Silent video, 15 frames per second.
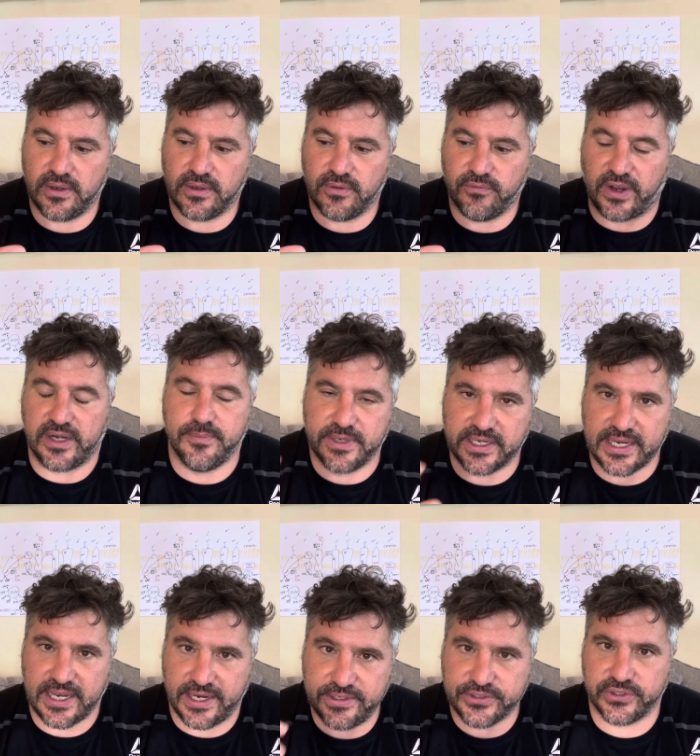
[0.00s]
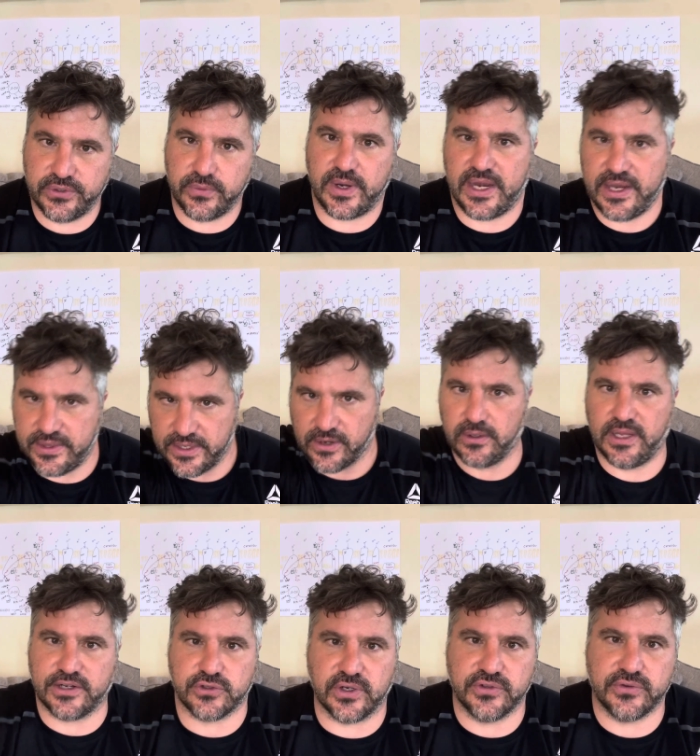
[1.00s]
vitamin K2 in their
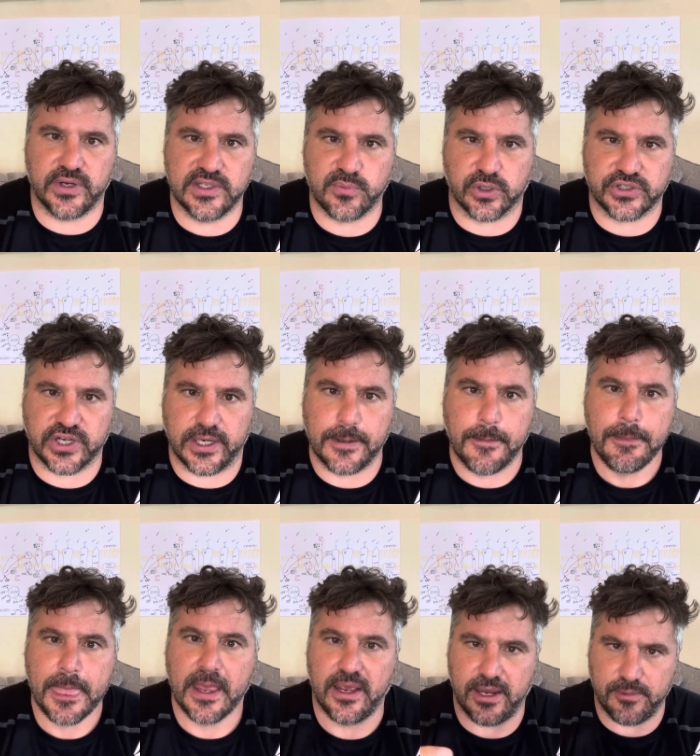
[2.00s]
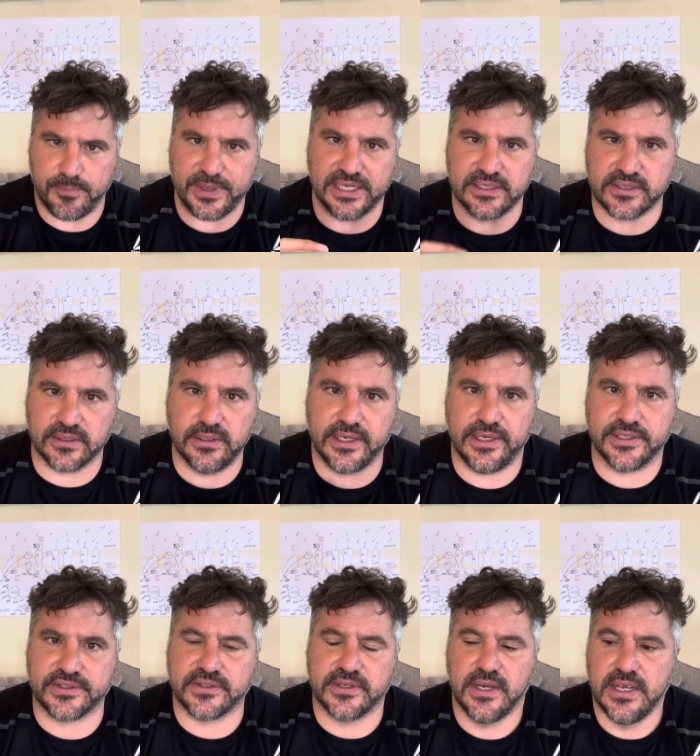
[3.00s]
electron transport chain. And basically
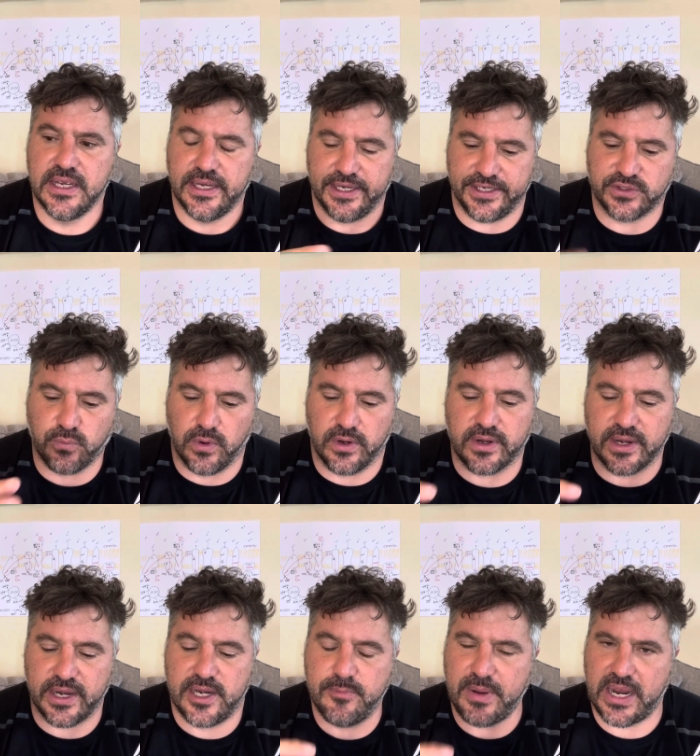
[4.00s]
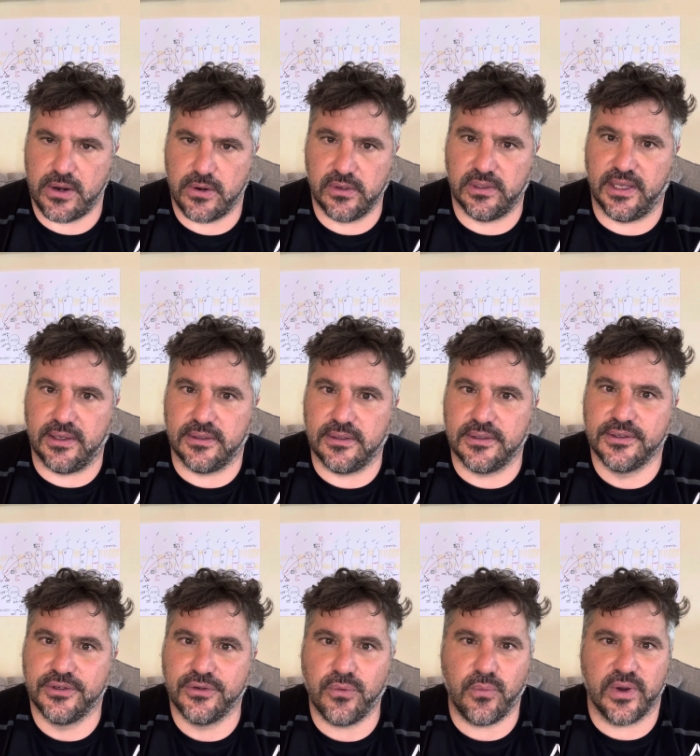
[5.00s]
it's, it's working in parallel
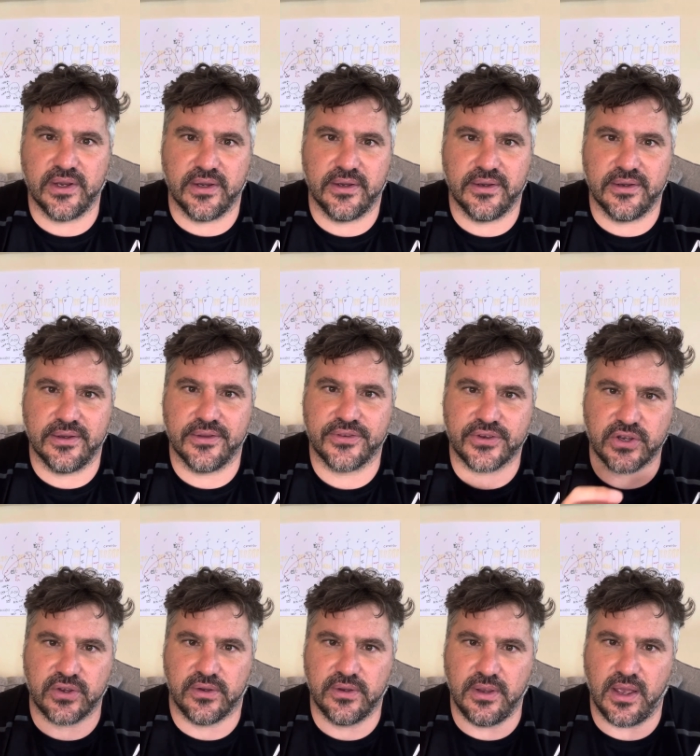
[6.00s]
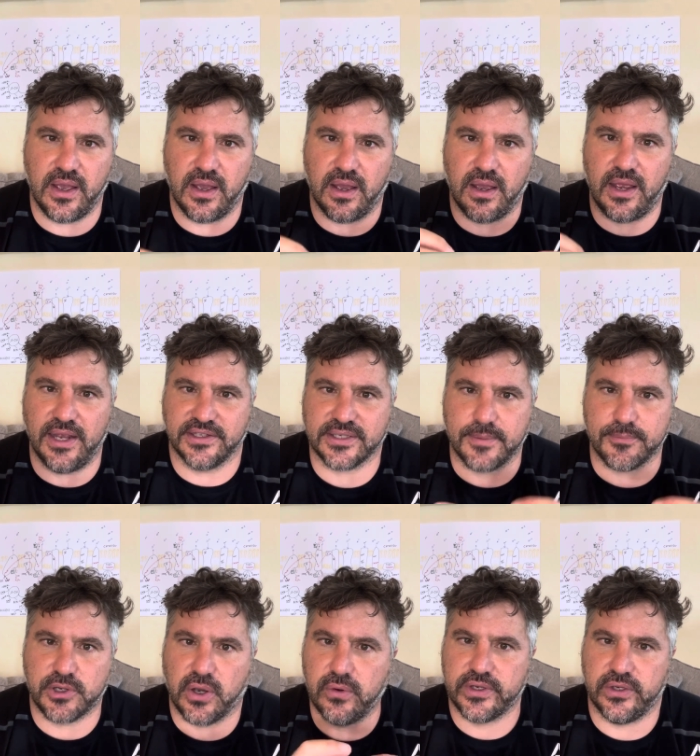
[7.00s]
with uh, enzyme
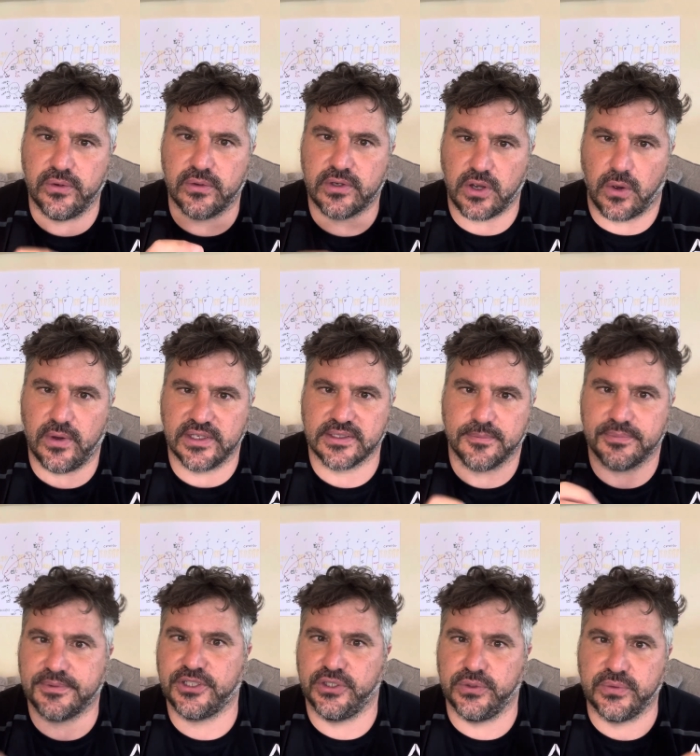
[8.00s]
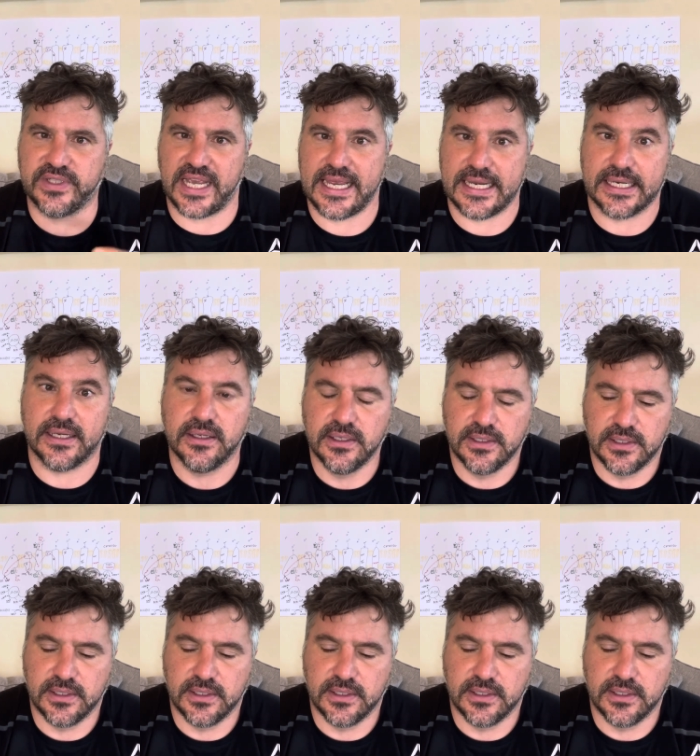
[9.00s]
CoQ, coenzyme Q10